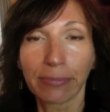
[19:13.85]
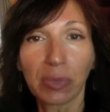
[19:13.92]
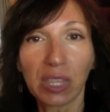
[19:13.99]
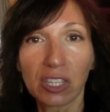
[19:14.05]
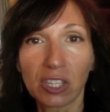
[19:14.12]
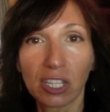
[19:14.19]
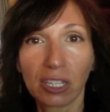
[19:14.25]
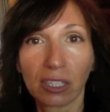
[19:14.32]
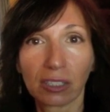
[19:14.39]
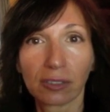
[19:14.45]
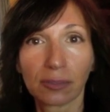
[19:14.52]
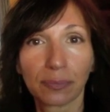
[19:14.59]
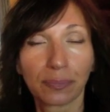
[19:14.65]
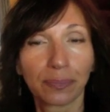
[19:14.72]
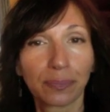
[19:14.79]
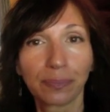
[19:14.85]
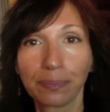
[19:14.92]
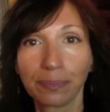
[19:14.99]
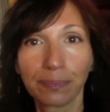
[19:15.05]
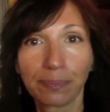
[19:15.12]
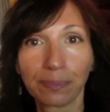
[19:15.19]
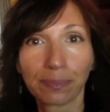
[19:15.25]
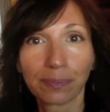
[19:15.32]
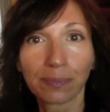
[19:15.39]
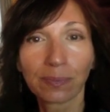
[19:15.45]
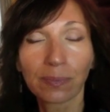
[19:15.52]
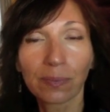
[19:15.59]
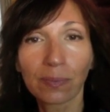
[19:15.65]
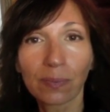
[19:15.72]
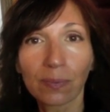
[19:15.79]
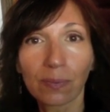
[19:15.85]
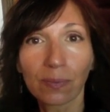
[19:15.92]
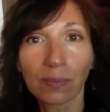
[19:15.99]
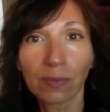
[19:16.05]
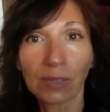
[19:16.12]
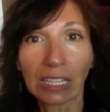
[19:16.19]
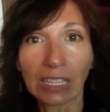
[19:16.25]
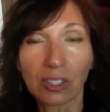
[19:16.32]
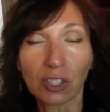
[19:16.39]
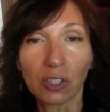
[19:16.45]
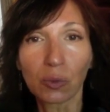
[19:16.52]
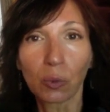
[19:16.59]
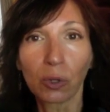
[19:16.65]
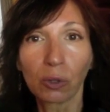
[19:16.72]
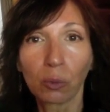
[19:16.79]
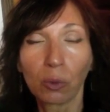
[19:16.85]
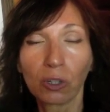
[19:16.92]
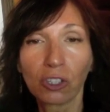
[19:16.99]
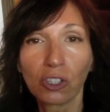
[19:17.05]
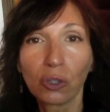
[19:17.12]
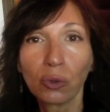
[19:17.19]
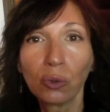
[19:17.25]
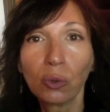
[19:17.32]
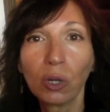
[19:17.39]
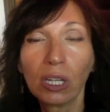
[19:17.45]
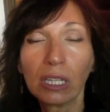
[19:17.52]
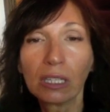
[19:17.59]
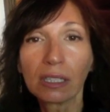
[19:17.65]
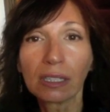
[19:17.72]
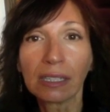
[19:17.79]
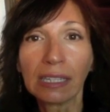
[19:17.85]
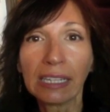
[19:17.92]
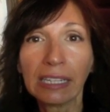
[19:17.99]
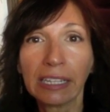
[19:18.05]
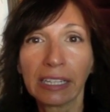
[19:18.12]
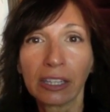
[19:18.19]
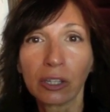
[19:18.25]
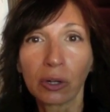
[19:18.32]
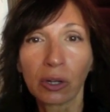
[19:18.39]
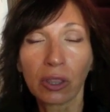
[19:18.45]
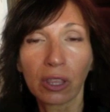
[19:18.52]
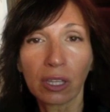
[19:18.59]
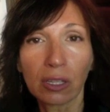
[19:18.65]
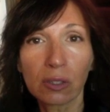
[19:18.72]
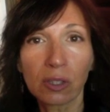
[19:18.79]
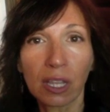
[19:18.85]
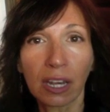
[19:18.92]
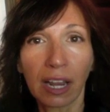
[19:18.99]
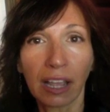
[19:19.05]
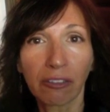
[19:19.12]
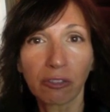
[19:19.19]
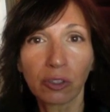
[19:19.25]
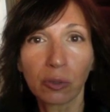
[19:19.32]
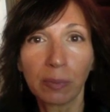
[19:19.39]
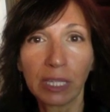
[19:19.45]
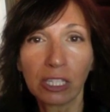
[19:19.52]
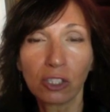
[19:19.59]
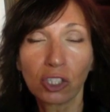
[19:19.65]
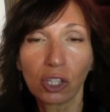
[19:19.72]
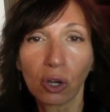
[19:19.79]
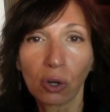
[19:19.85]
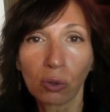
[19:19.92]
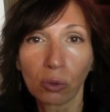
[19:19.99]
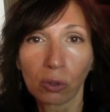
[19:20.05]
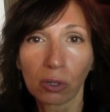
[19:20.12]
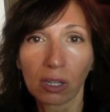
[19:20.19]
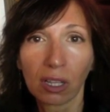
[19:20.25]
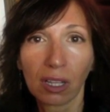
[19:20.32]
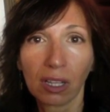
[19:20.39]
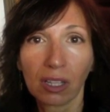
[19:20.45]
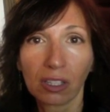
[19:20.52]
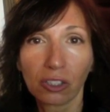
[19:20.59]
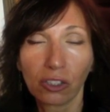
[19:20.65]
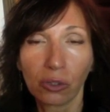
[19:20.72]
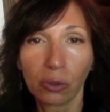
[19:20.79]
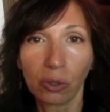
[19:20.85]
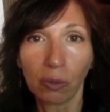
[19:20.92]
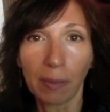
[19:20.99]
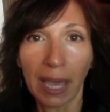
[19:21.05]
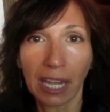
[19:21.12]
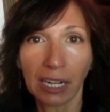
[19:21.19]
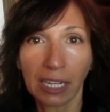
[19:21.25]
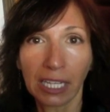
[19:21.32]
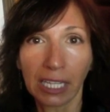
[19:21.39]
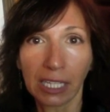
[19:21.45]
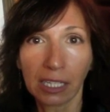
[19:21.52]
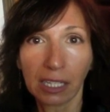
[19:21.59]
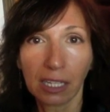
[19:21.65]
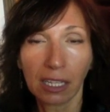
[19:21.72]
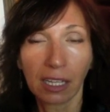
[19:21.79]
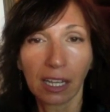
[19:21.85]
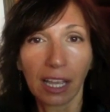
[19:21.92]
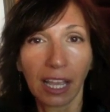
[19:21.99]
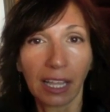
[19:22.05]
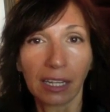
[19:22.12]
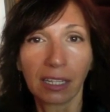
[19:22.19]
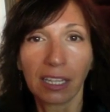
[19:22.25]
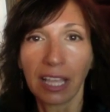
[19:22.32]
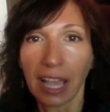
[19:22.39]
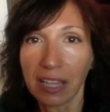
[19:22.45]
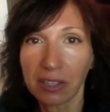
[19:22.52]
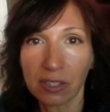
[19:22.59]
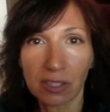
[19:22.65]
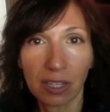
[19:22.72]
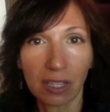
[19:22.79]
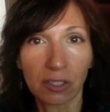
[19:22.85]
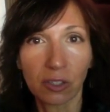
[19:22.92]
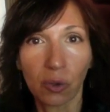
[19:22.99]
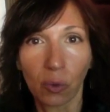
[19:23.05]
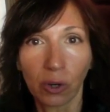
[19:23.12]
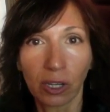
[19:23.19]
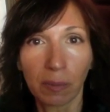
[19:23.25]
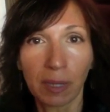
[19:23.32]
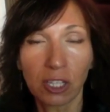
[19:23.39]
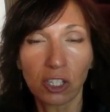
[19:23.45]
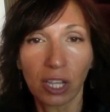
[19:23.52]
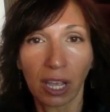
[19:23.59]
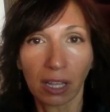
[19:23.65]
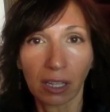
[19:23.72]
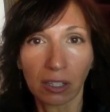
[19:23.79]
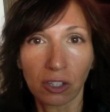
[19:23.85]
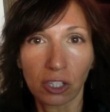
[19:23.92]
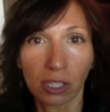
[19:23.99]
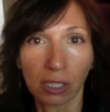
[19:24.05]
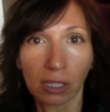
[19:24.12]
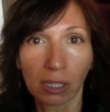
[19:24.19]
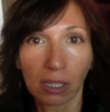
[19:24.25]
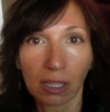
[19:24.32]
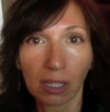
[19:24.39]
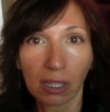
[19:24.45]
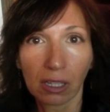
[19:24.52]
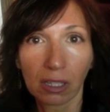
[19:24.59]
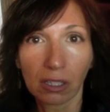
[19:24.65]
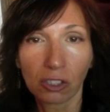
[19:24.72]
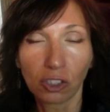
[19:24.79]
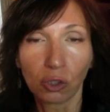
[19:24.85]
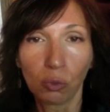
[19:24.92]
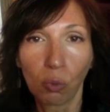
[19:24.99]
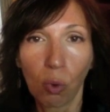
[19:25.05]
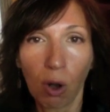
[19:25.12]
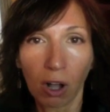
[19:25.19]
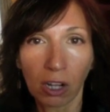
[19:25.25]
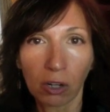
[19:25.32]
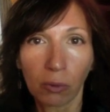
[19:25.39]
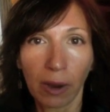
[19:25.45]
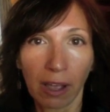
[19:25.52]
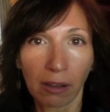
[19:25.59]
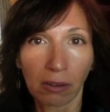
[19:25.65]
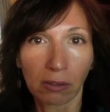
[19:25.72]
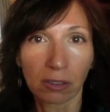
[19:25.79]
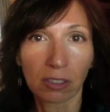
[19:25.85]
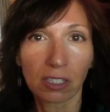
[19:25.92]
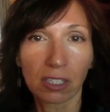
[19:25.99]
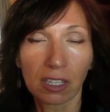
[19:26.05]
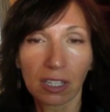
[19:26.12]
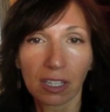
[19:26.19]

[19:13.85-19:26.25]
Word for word: This year. Mm-mm. It's just we're, we're too needed. There are things that have to be shown to humanity. And yes, it's going to be challenging to walk around